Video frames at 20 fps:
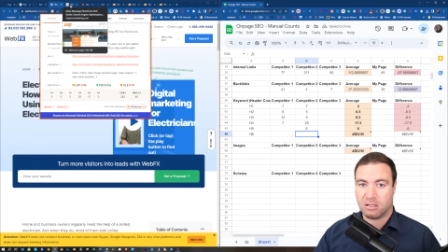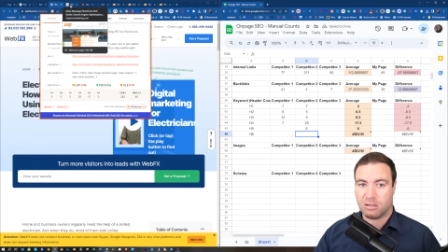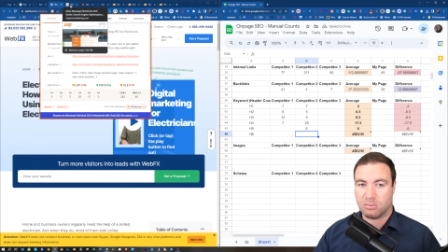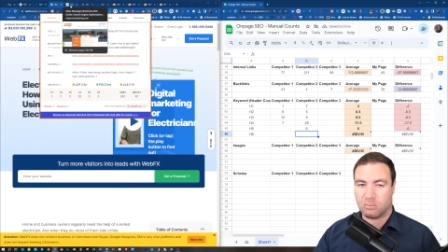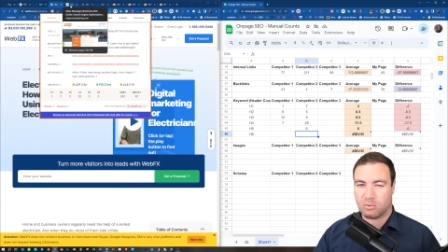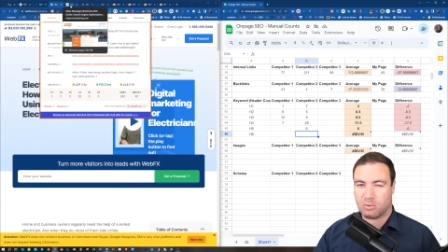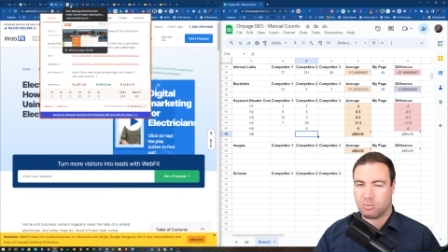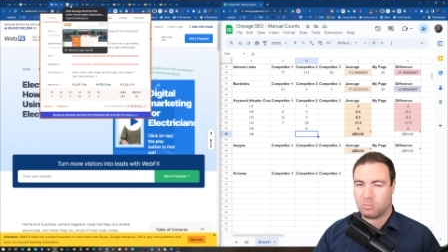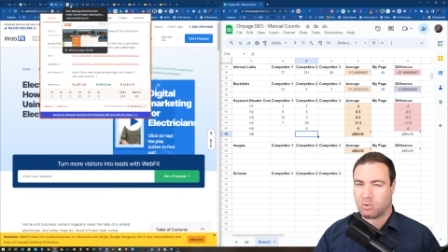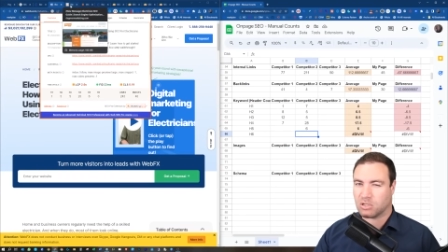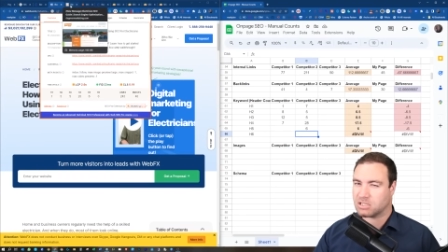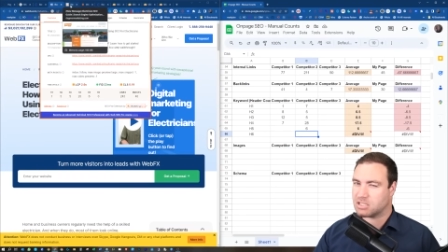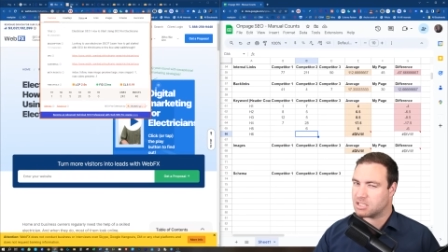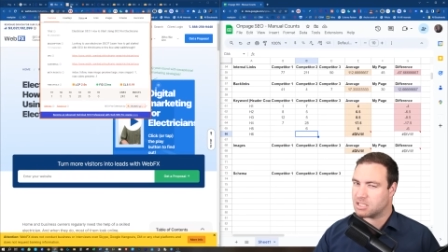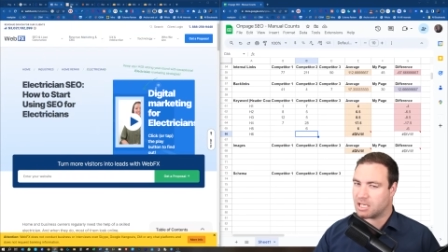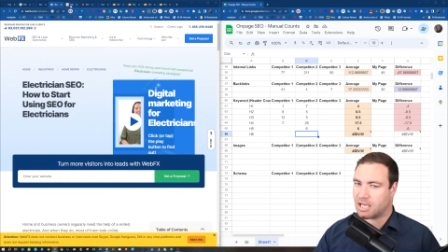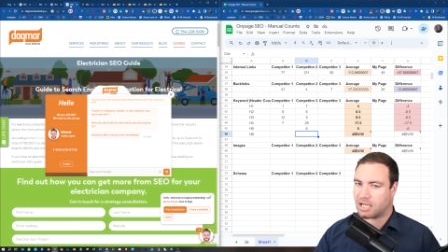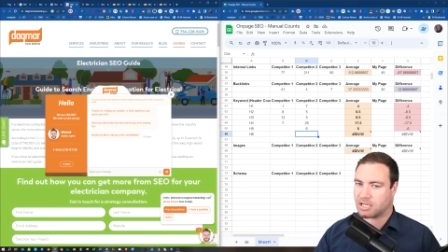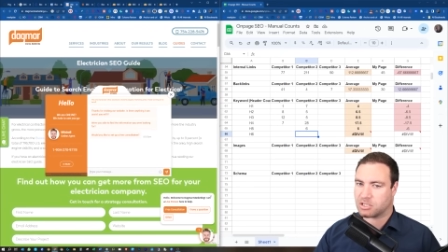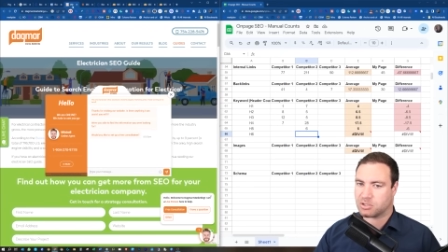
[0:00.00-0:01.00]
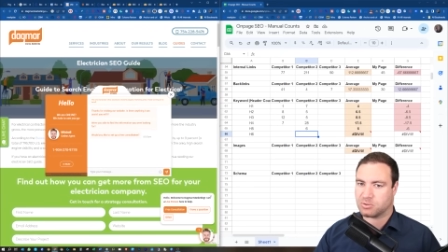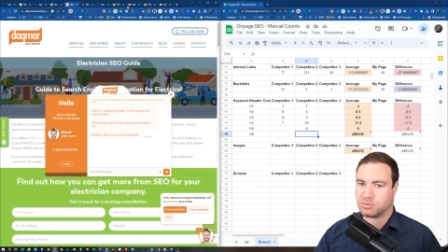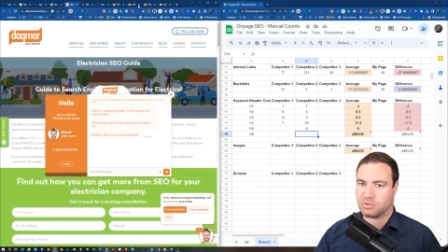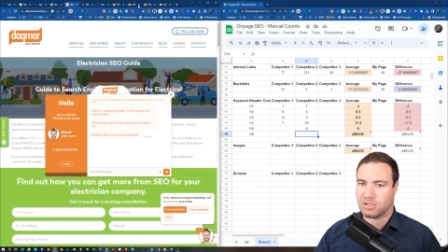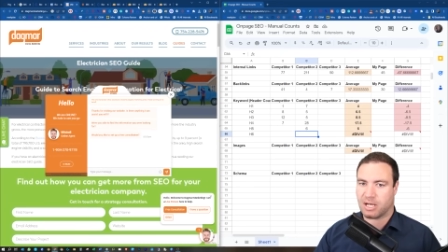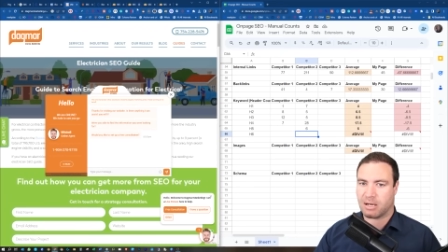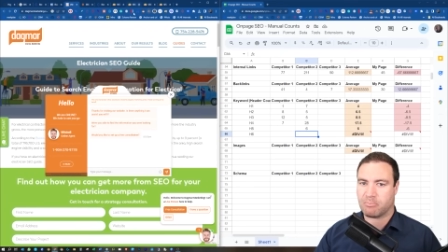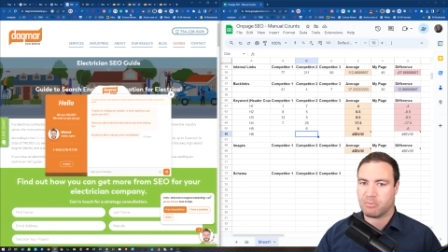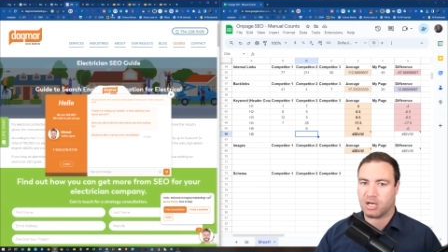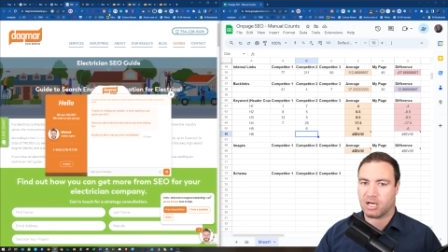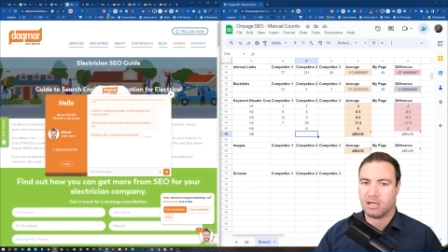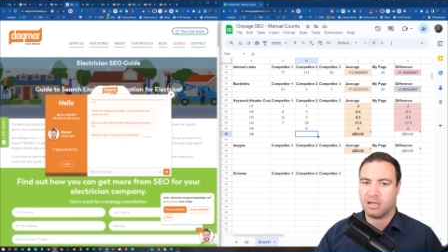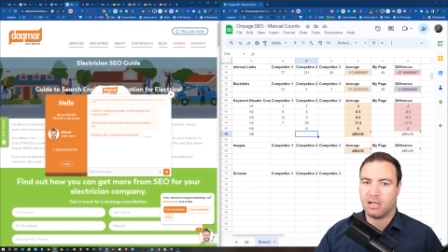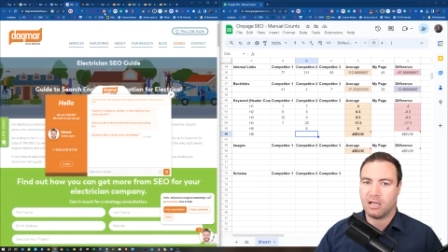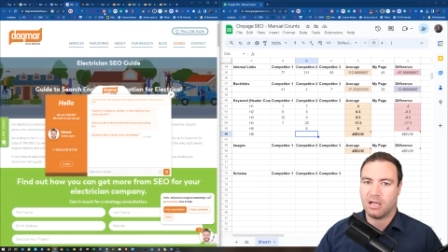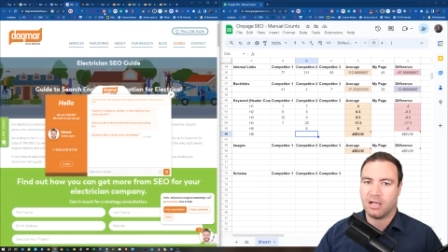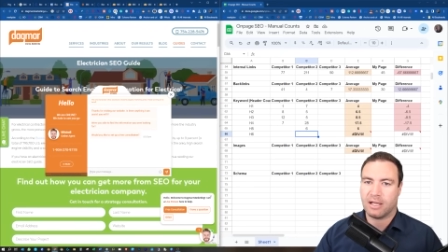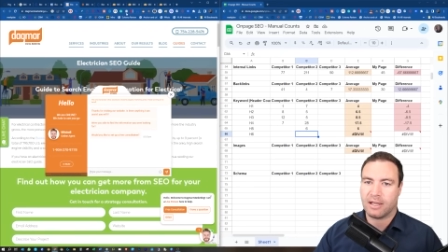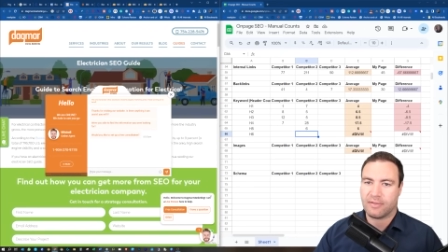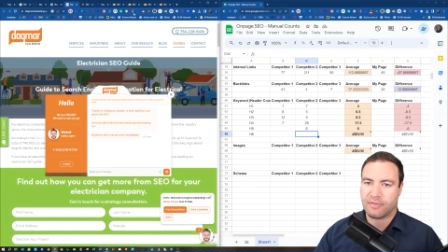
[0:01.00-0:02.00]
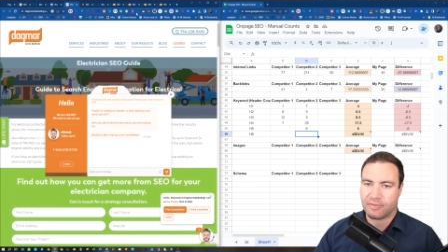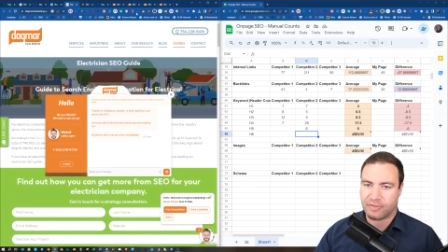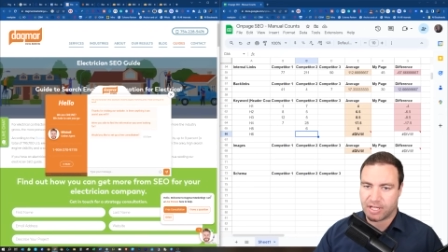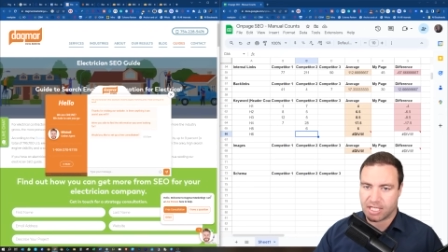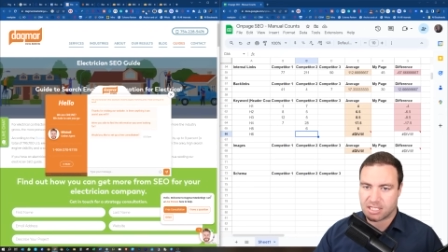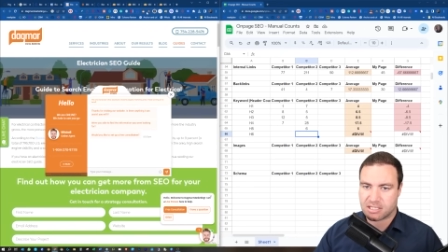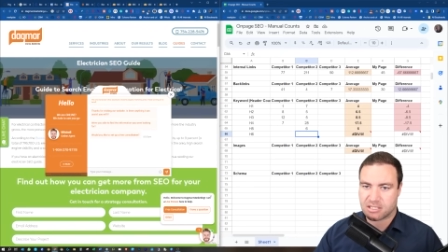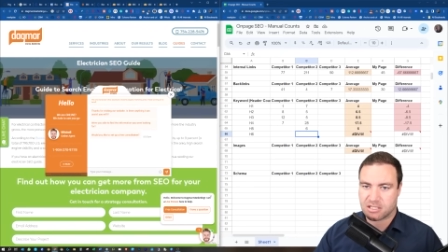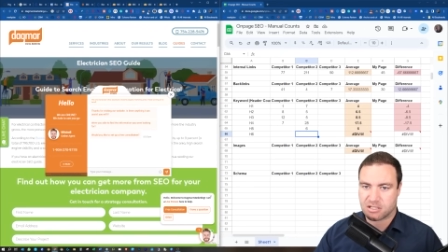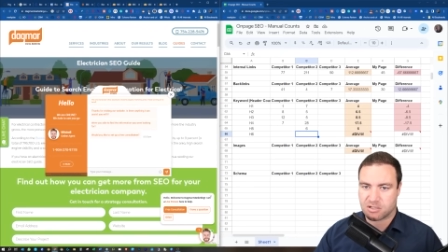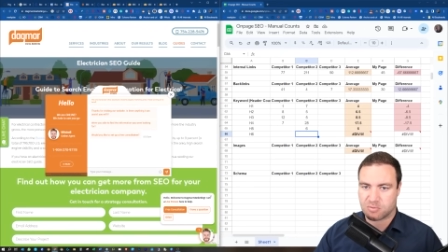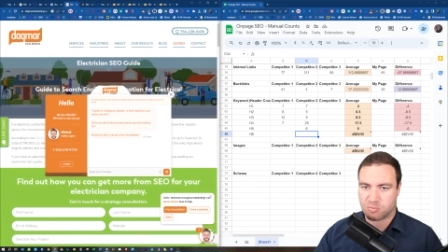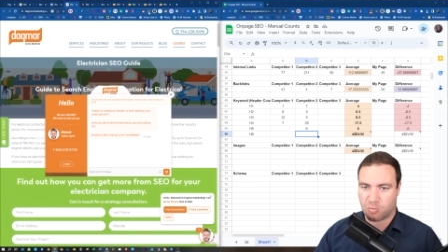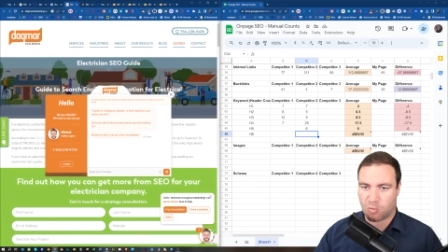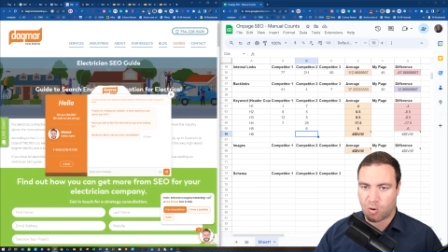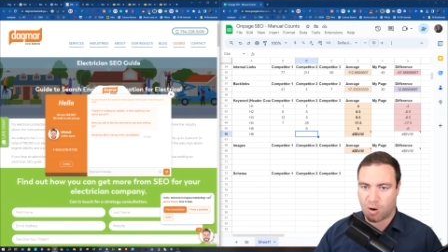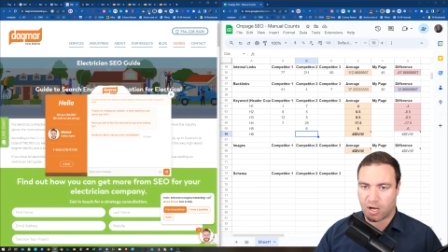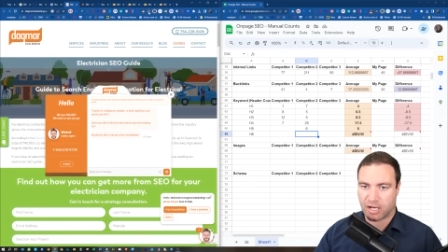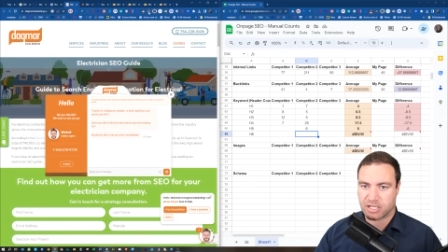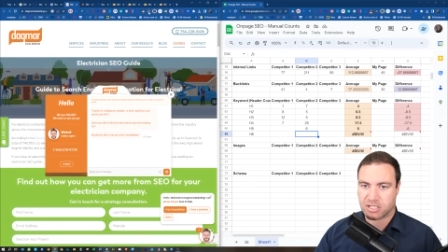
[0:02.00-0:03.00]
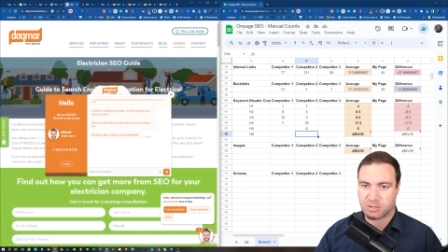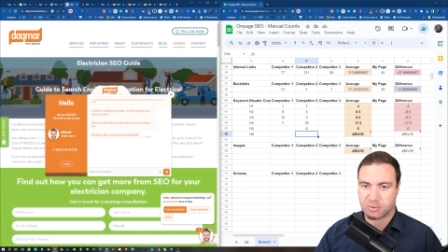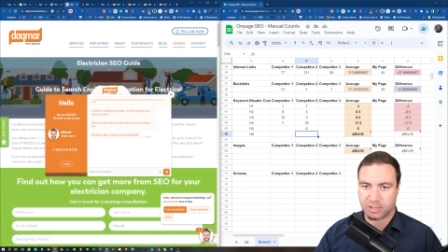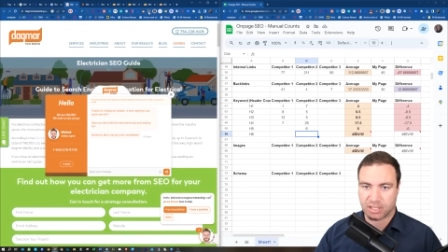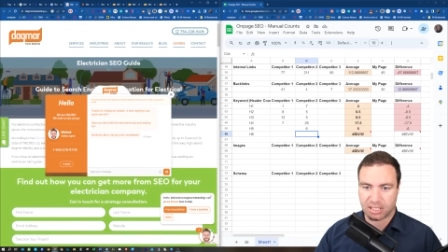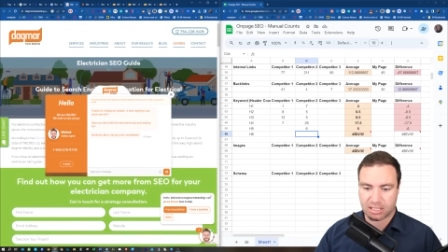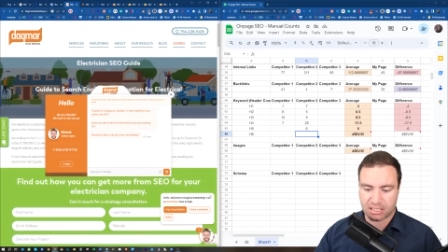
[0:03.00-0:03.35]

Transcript: Well, what's the actual number? This is why doing it